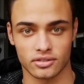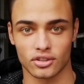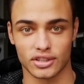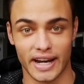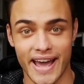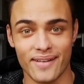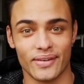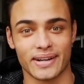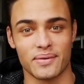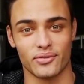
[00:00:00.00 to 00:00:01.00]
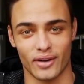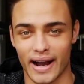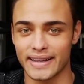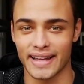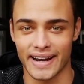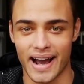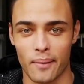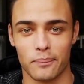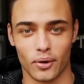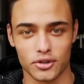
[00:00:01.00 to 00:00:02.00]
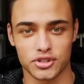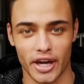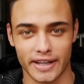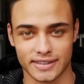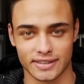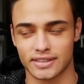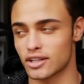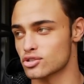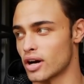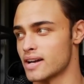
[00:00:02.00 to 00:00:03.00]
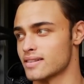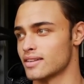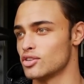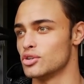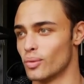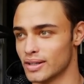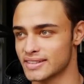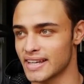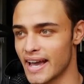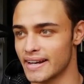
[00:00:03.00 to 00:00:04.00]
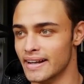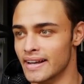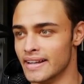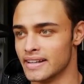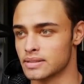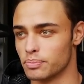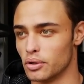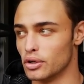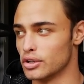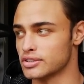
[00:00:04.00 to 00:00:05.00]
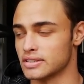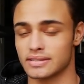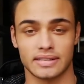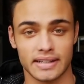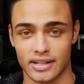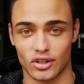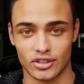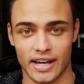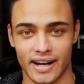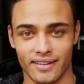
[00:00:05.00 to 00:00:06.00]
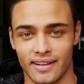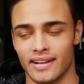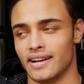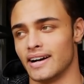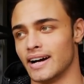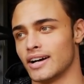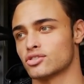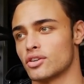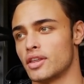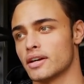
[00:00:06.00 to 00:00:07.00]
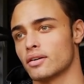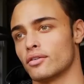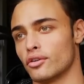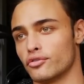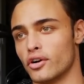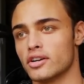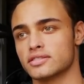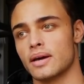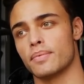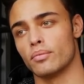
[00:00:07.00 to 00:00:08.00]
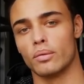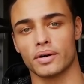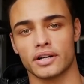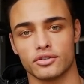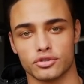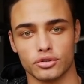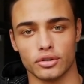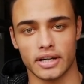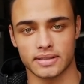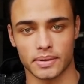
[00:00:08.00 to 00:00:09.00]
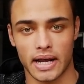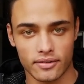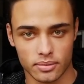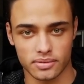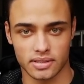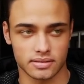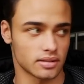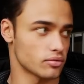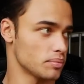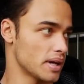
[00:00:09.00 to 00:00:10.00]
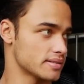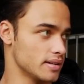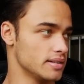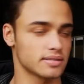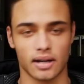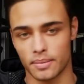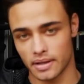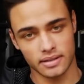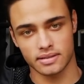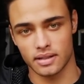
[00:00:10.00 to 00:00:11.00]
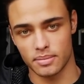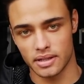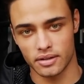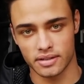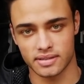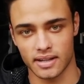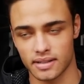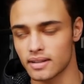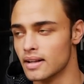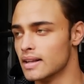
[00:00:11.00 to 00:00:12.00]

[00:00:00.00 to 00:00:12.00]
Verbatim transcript: So today we're gonna to be finding that out. Poor Chase is gonna try something new once again. This poor horse has seen it all now. Uh, so I think the first step and what we're going to do is I'm going to have some assistance from Yes, so he's coming and he's going to be here in a second.